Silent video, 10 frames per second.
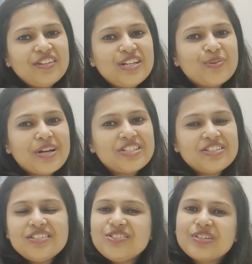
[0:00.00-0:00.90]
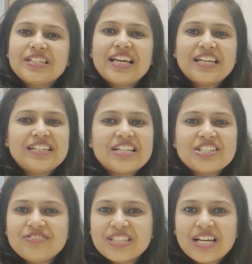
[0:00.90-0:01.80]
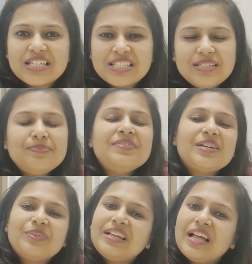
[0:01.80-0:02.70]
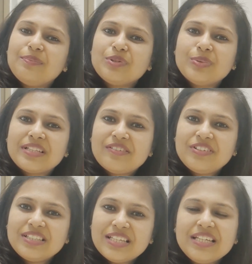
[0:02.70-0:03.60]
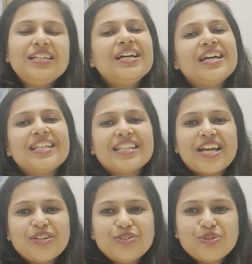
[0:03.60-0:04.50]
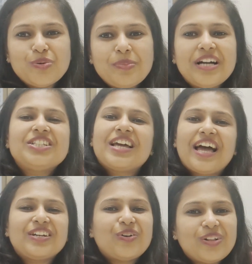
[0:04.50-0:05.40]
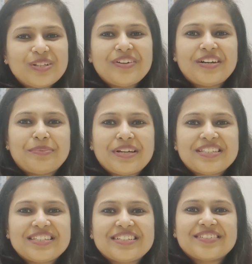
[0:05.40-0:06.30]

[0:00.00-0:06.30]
any questions, you can get in touch with our team. They will help you with everything. Thank you so much and all the very best.